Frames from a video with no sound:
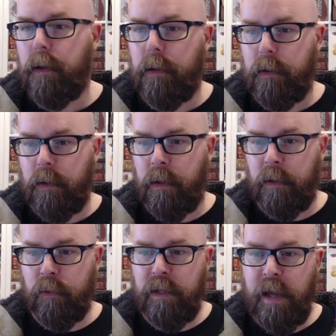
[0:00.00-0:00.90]

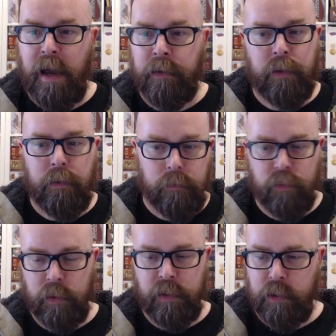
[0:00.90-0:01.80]
You can add,
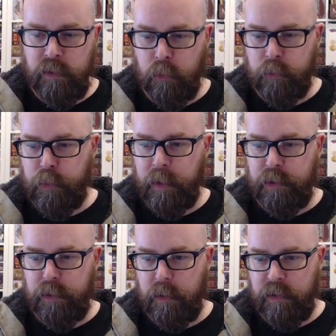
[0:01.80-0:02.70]
this is for
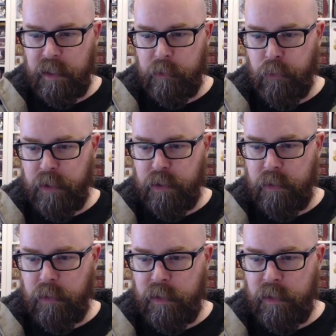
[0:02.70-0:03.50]
Twitch celebration.